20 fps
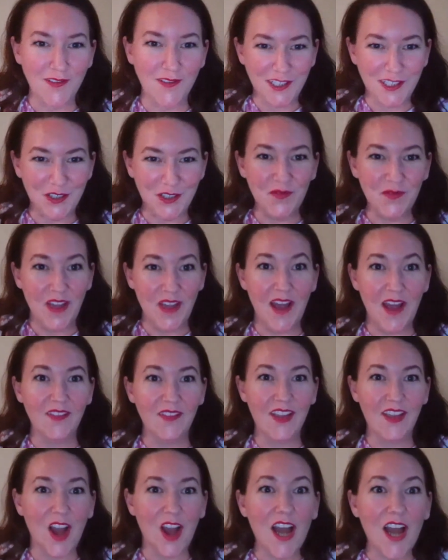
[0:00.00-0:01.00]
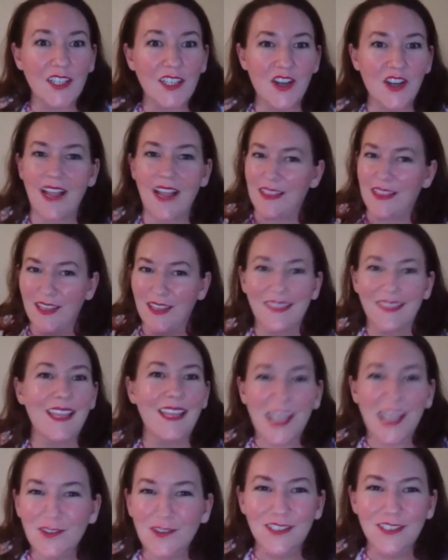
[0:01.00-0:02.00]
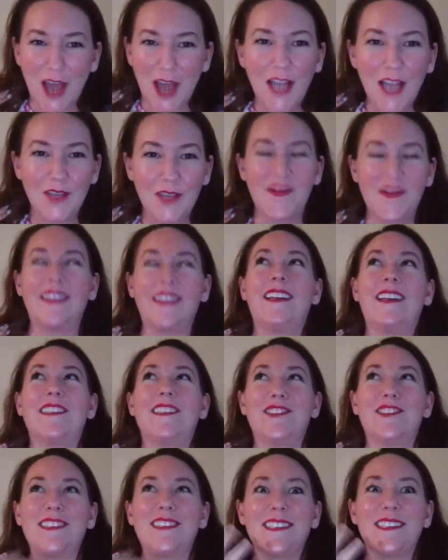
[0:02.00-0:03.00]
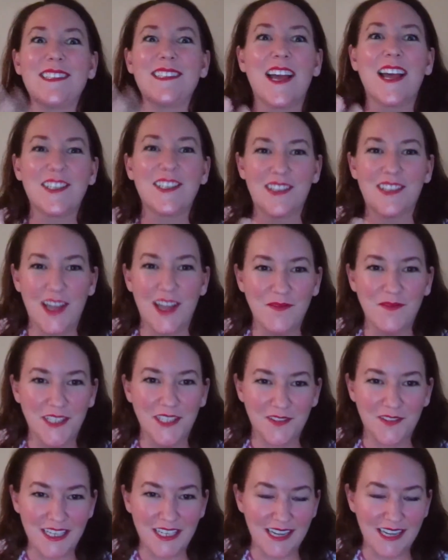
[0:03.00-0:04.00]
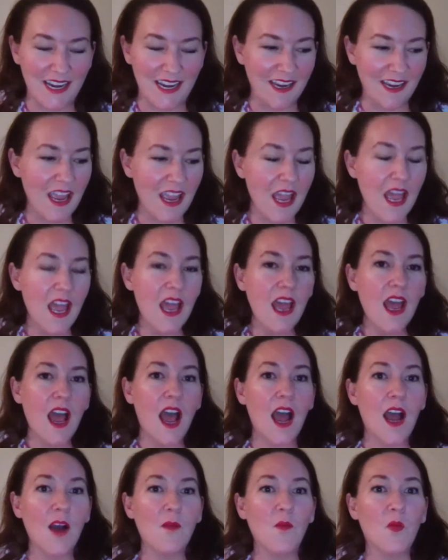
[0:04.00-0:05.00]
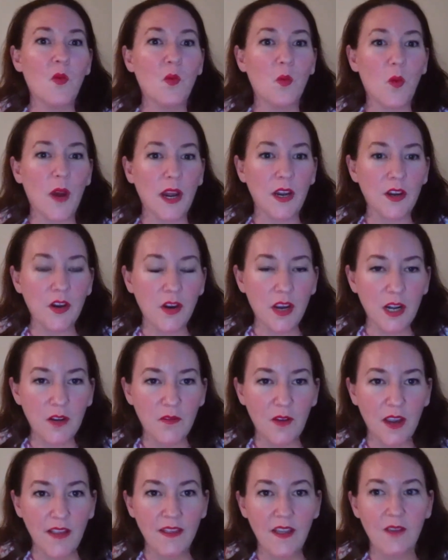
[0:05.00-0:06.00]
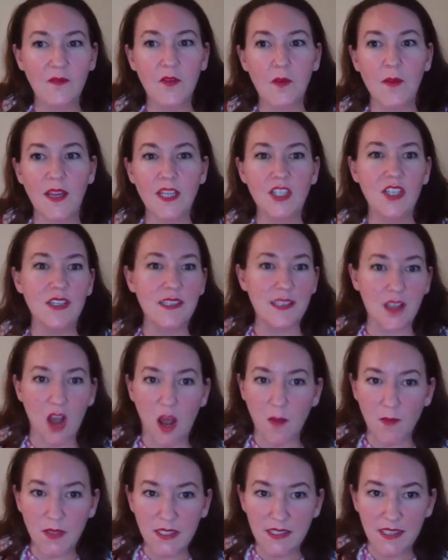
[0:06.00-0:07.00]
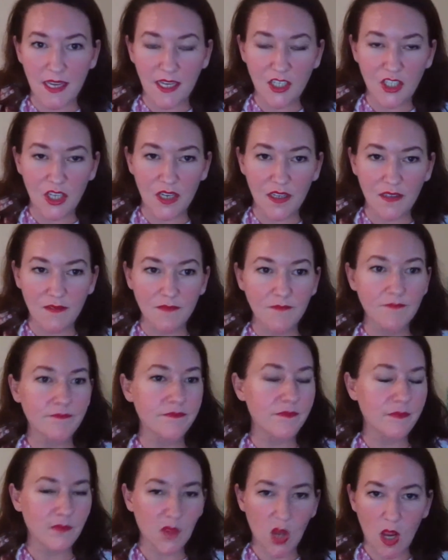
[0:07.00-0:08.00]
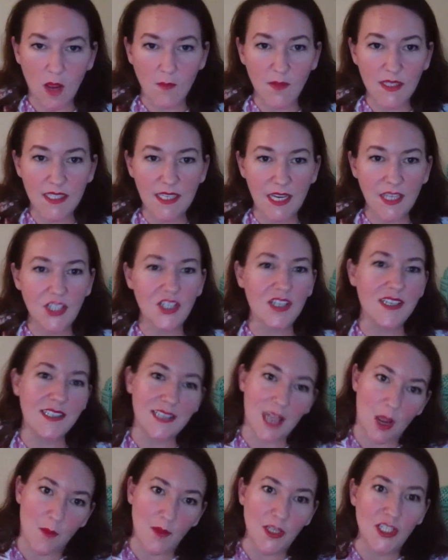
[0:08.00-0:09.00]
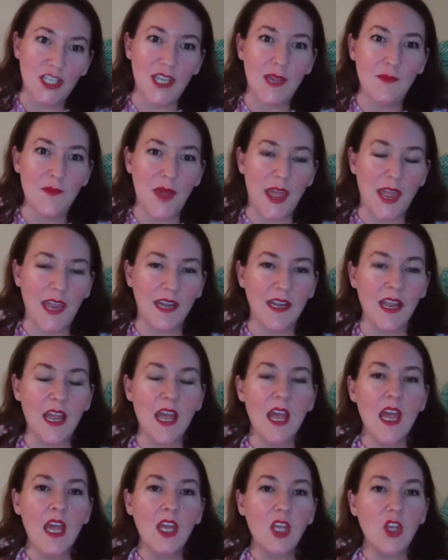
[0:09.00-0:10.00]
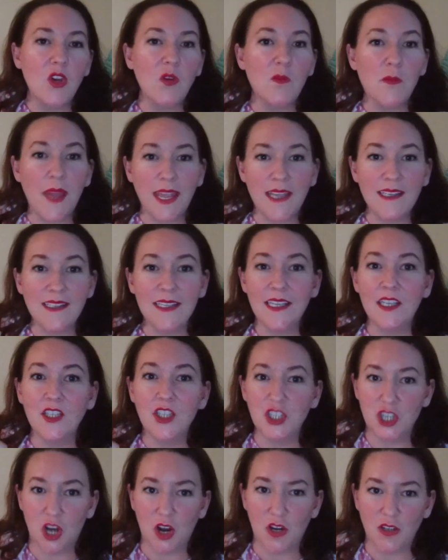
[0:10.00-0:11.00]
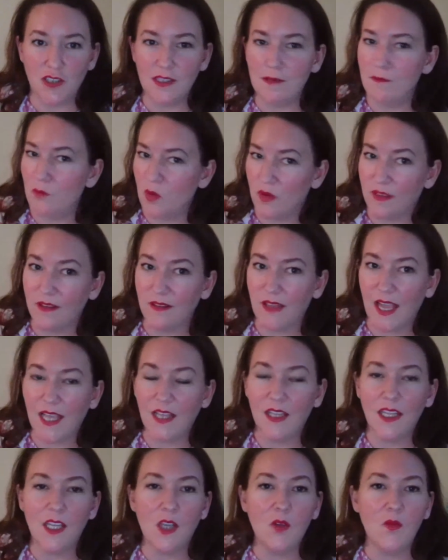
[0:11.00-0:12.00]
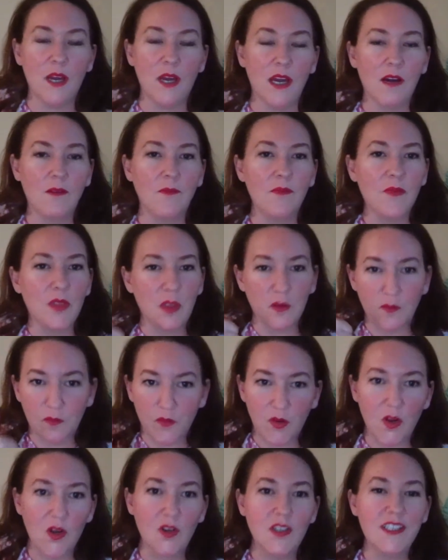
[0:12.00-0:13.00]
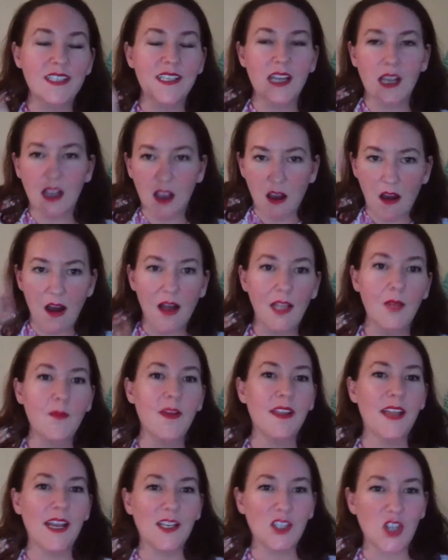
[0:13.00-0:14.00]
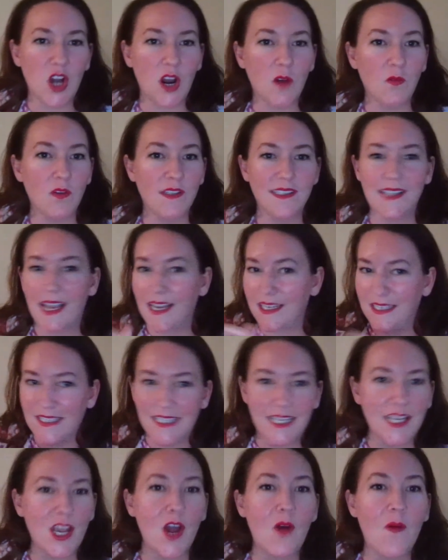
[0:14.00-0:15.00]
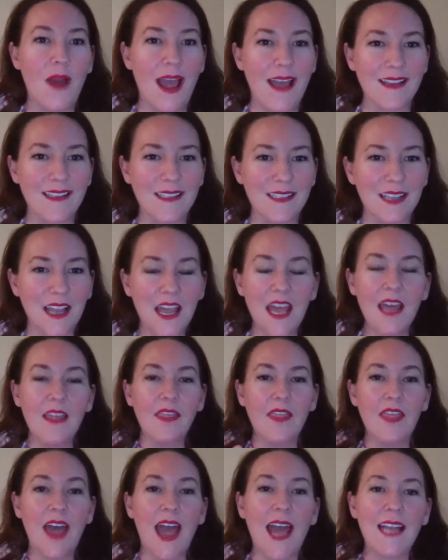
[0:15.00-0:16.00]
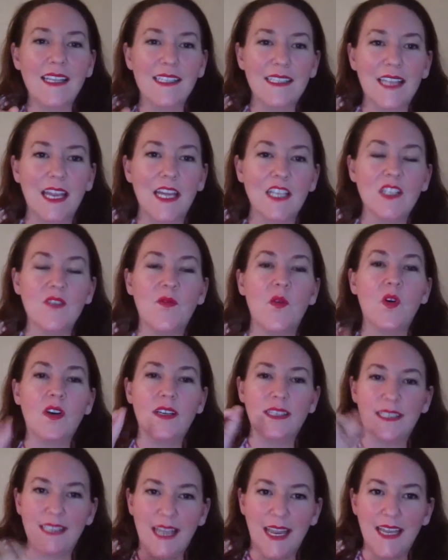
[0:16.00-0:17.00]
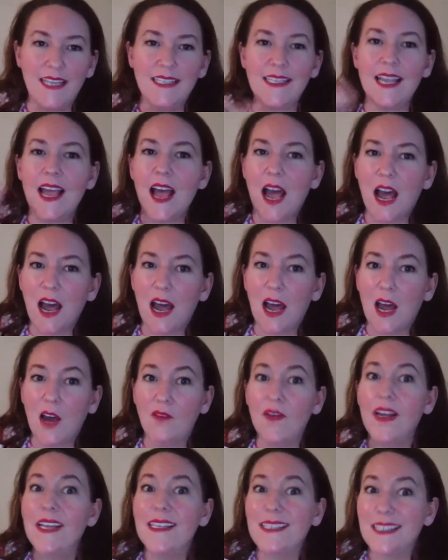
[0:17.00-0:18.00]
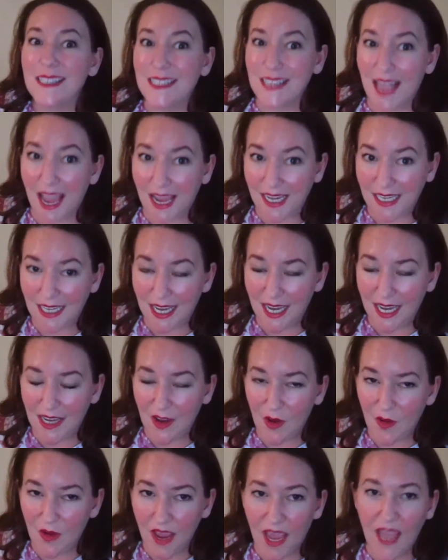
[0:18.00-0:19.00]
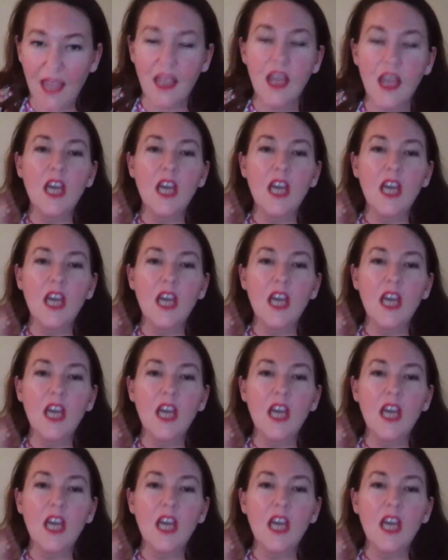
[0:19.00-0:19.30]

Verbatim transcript: once you found the contract, the legal document that is just such lovely reading. Um, where you're going to find the information is compensation. Compensation is how much you get paid. You may see a chart, more than likely, you will. The first column in that chart will say DOS. That stands for date of signing. Okay.